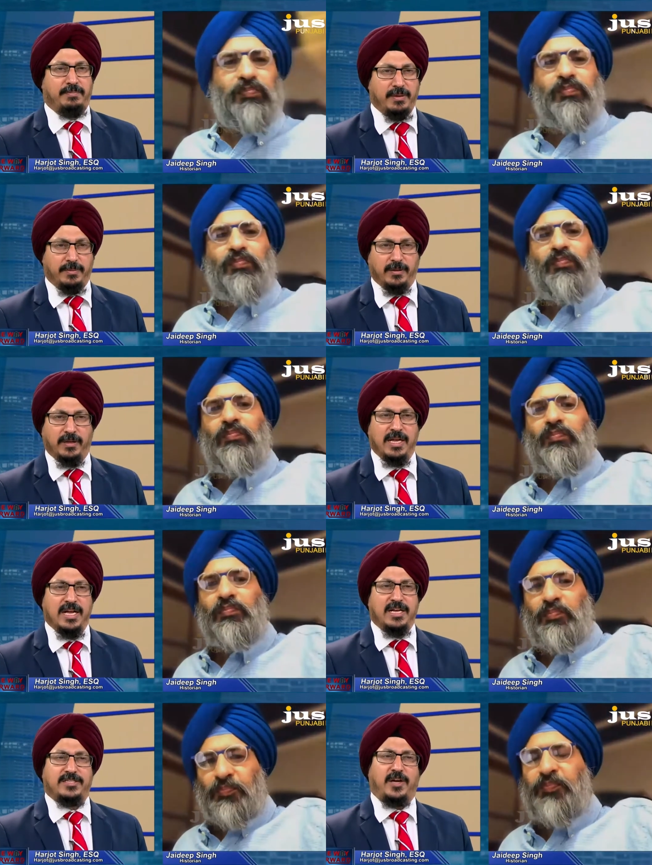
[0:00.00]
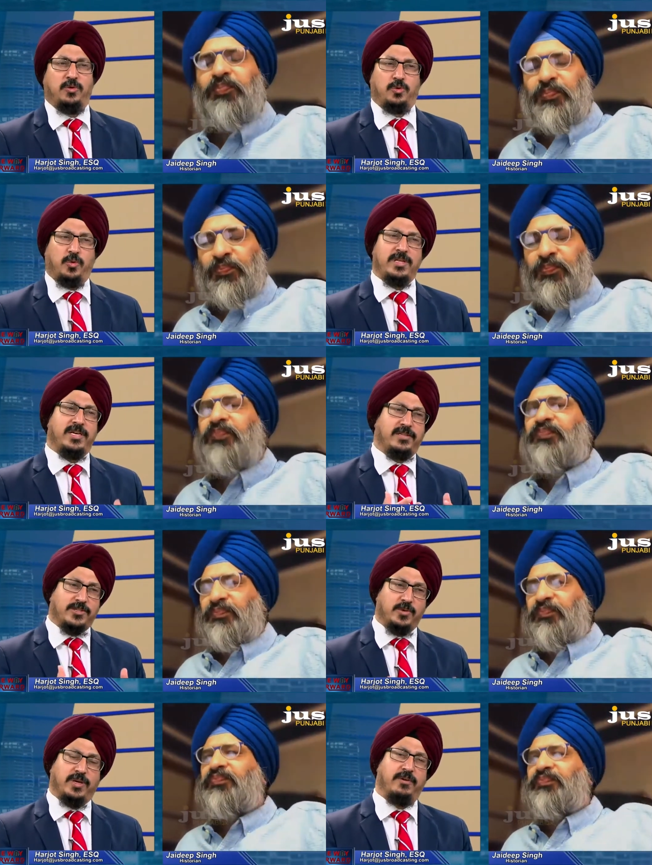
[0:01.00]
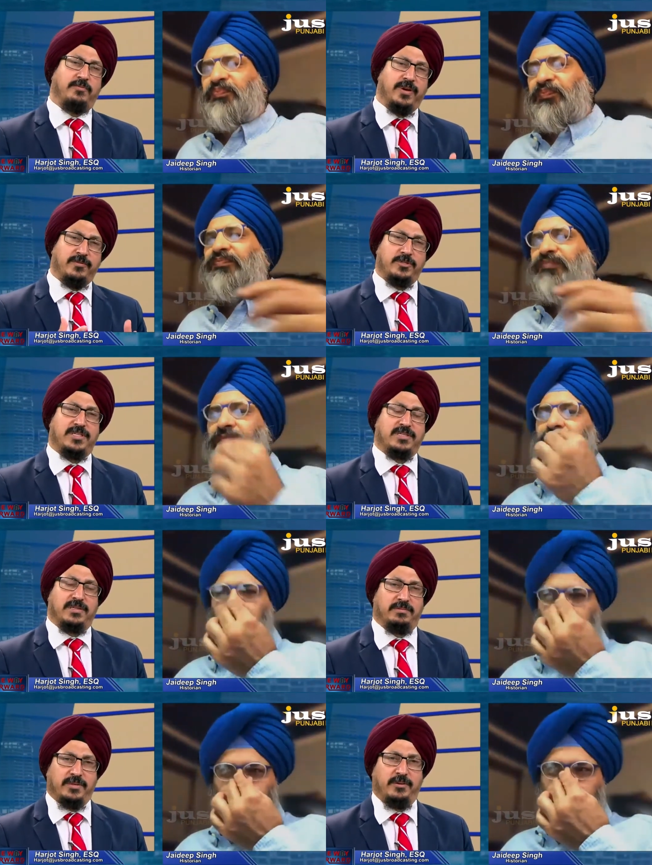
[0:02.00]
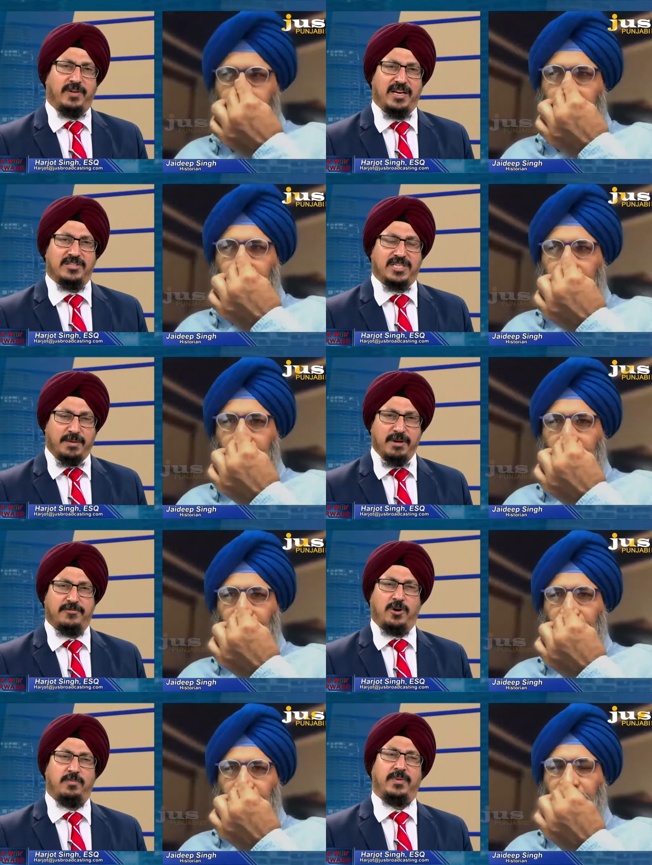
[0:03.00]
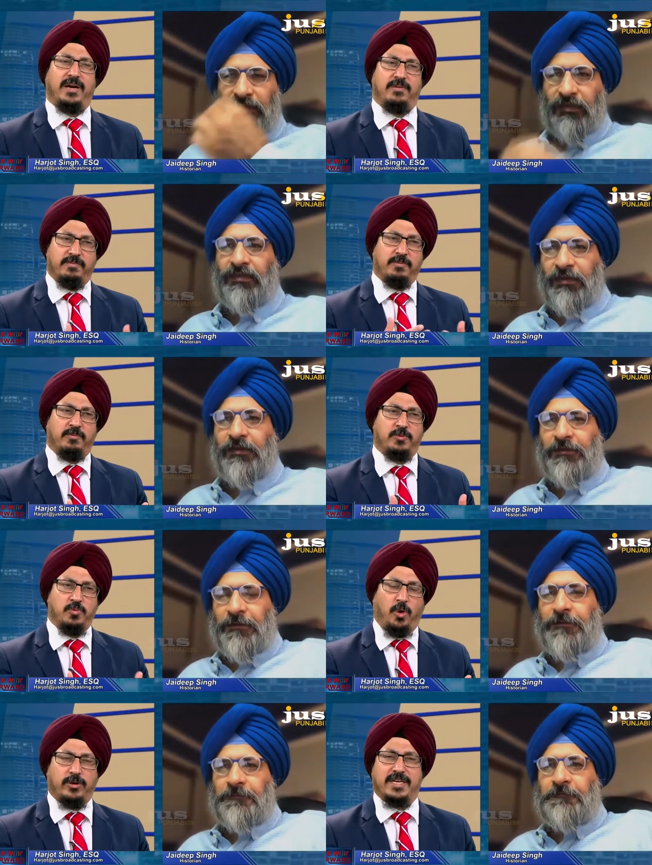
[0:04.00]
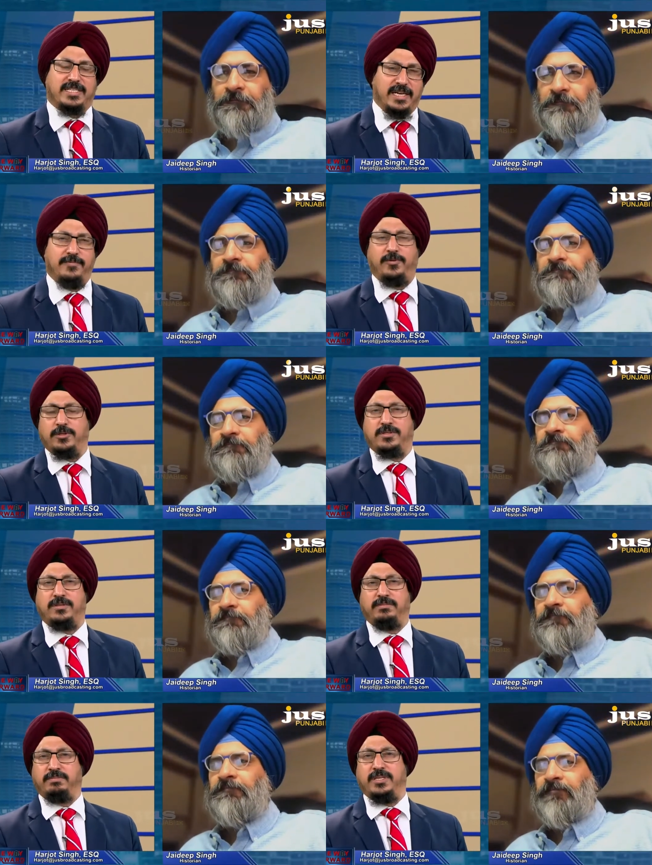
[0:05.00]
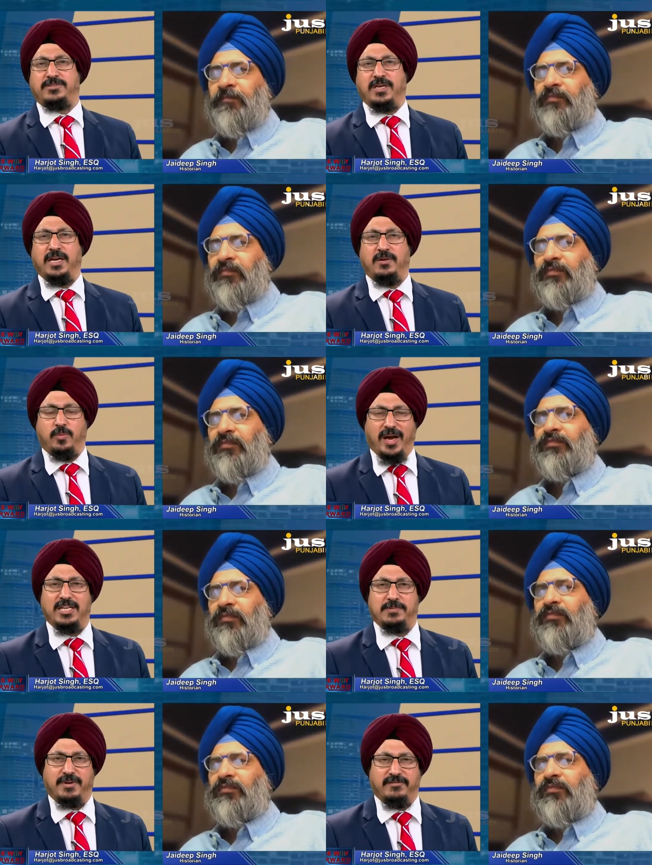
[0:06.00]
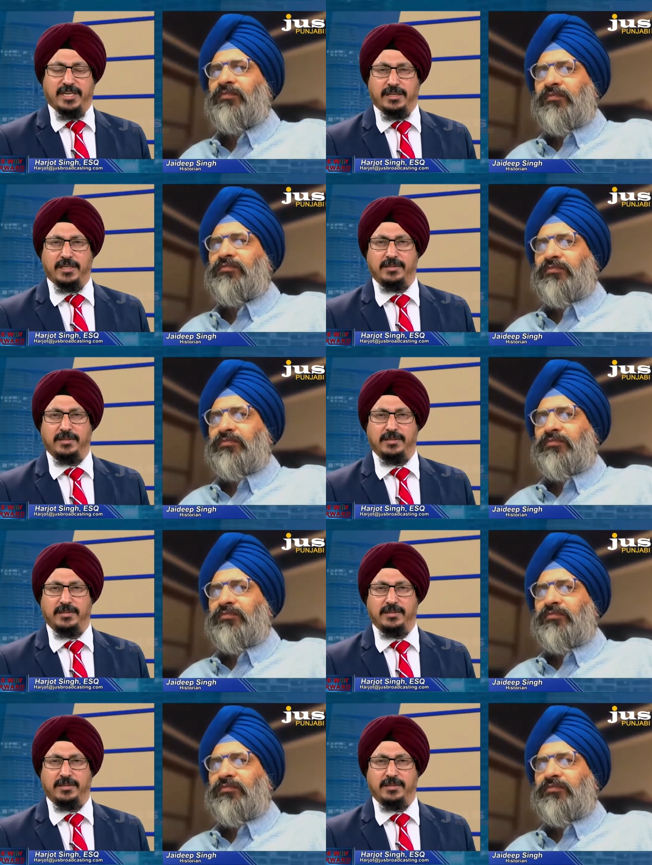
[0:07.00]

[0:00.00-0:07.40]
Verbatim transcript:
Speaker 1: people. Sanu thoda ja dasoge, where was this you know, violence coming from and to what extent was this violence prevalent?